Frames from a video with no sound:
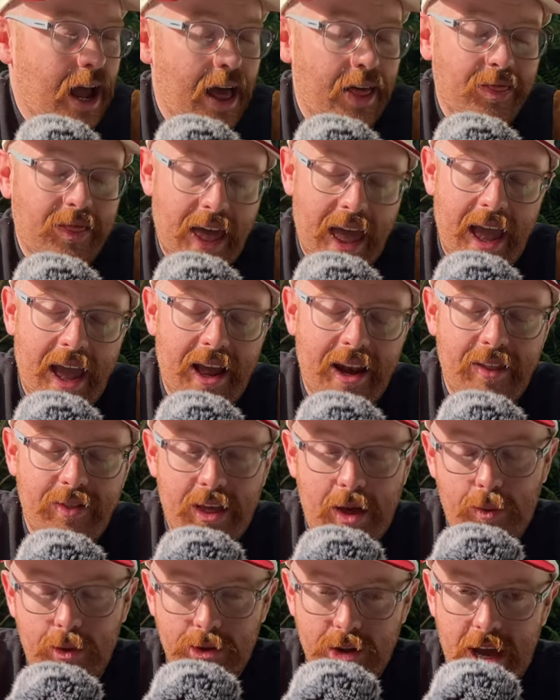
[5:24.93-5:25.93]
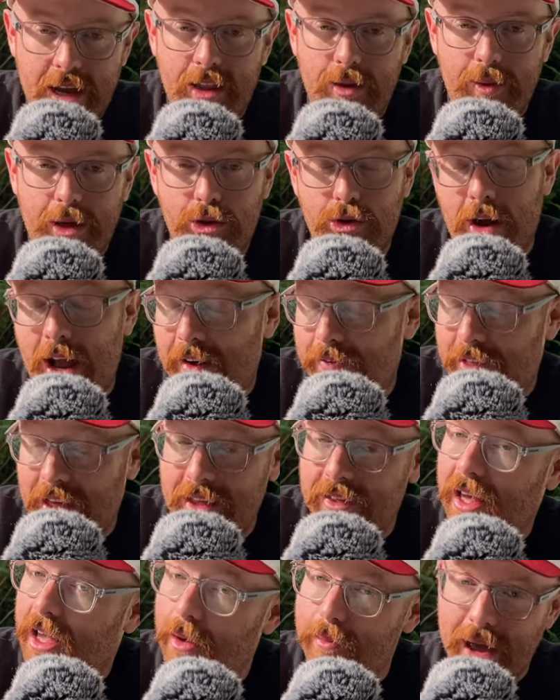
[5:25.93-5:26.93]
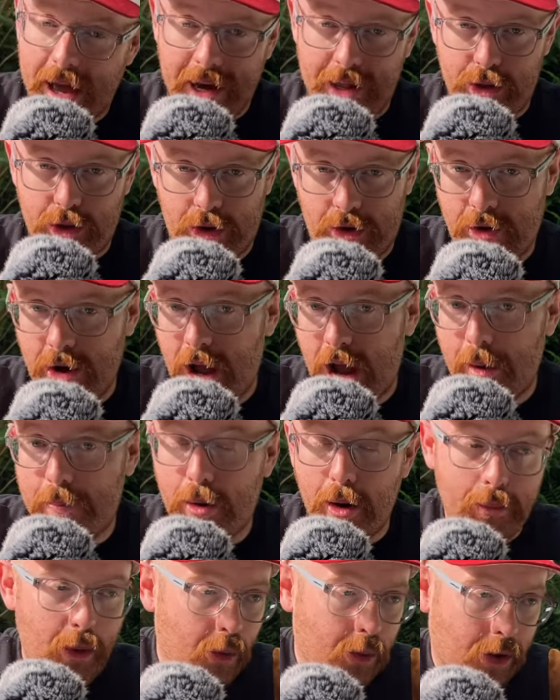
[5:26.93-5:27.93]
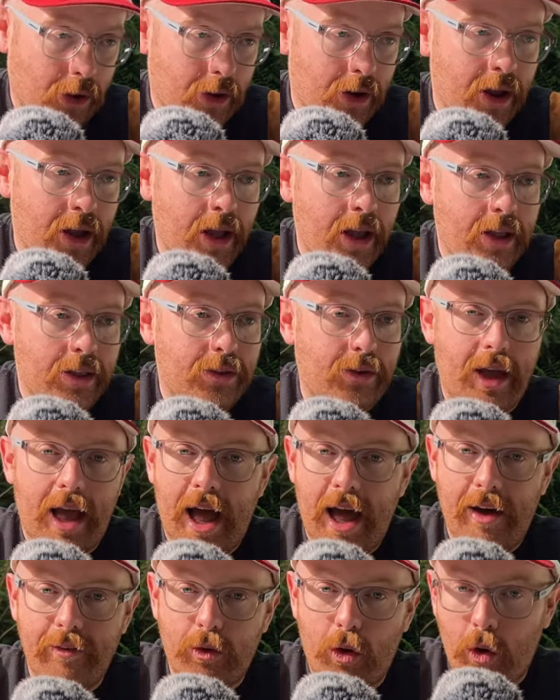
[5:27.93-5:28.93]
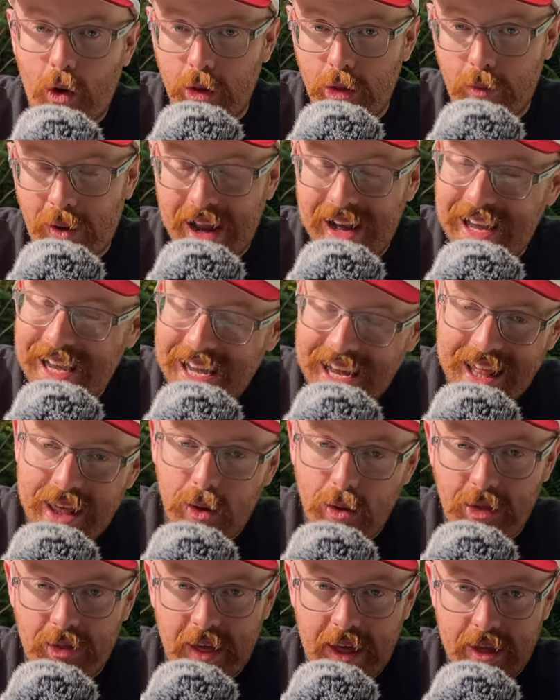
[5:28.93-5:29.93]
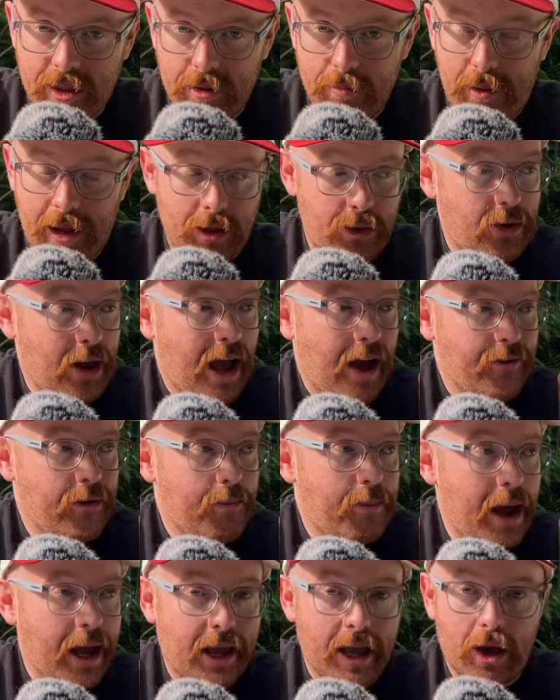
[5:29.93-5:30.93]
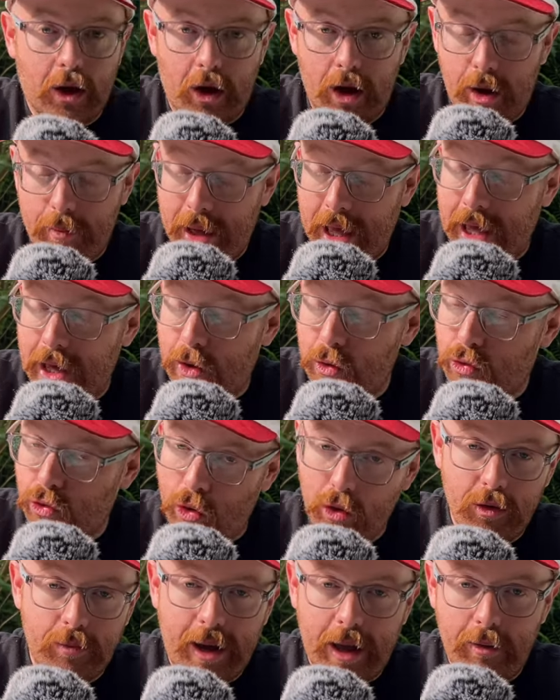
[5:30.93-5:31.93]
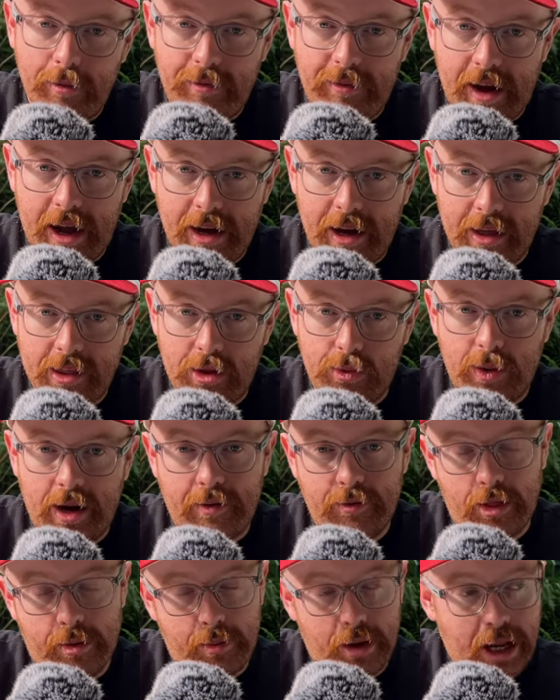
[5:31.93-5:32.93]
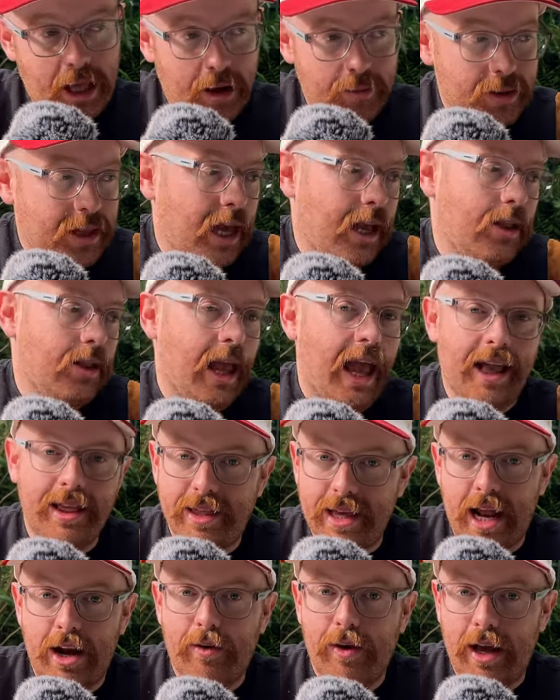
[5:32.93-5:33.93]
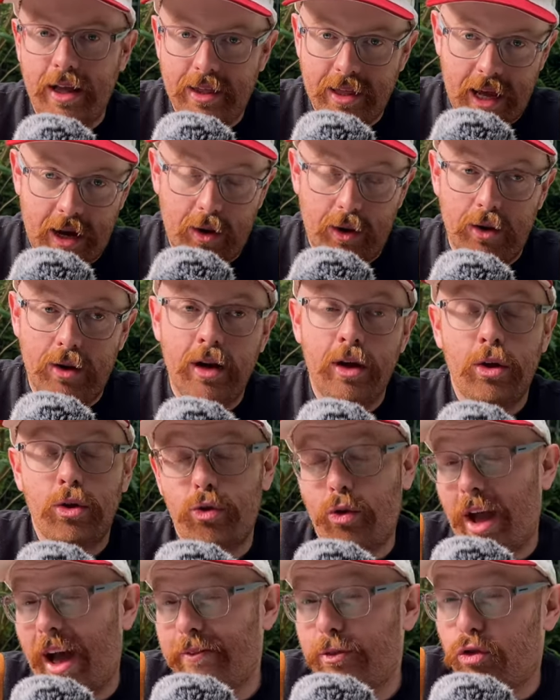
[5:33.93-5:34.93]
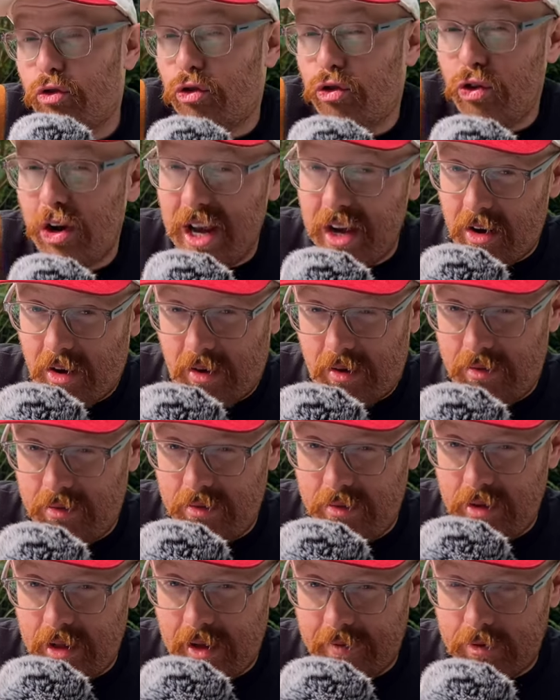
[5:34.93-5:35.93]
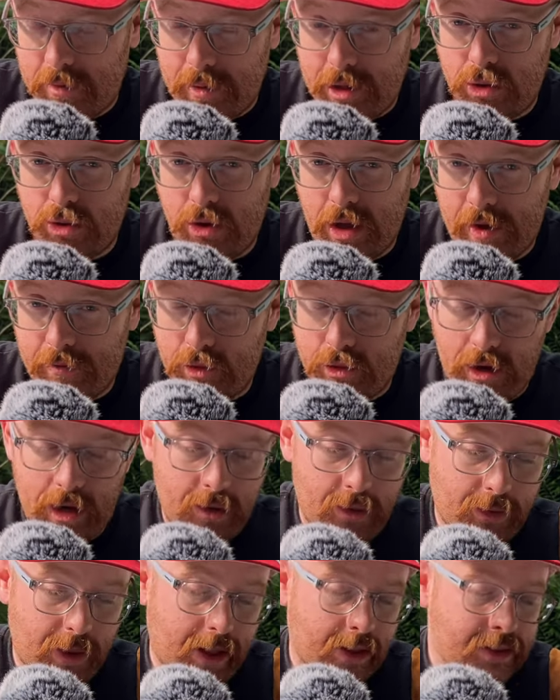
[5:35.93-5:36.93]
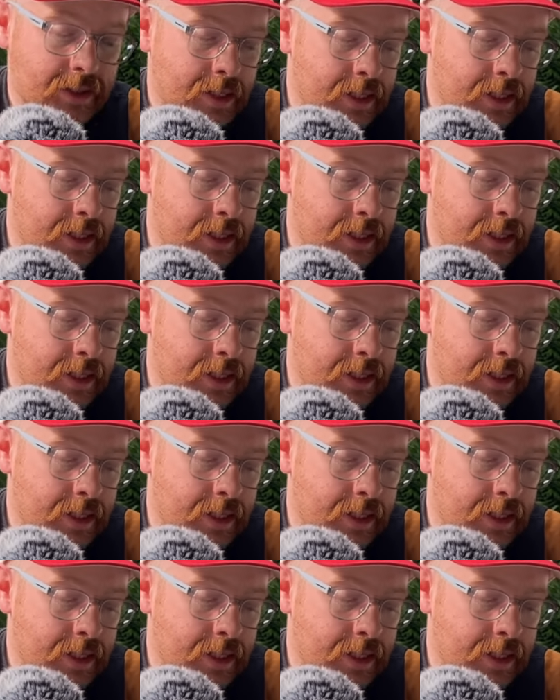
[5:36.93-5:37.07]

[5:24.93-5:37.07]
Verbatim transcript: Then they will check to make sure I have things like a manager, a promoter. Do I have all the right legal things in place? Do I have a bank account? Am I in control of my own finances whenever the money comes in, etc., etc.? Do I have a trainer? You have to make sure you have a trainer as well.